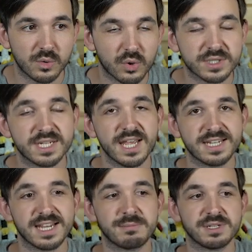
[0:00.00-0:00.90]
or
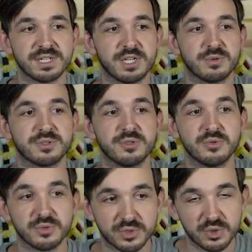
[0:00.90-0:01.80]
take damage equal
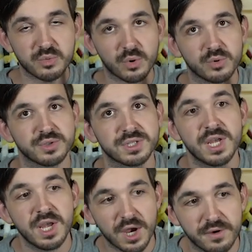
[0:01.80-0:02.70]
to 2 rolls
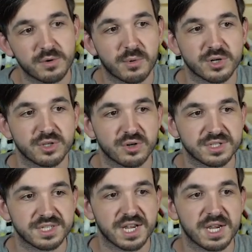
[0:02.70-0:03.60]
of your martial
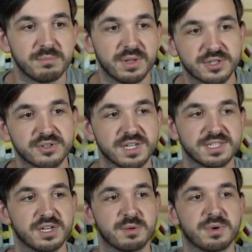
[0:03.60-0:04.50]
arts die plus your
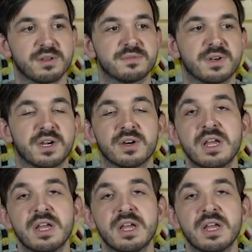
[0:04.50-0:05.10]
dexterity modifier.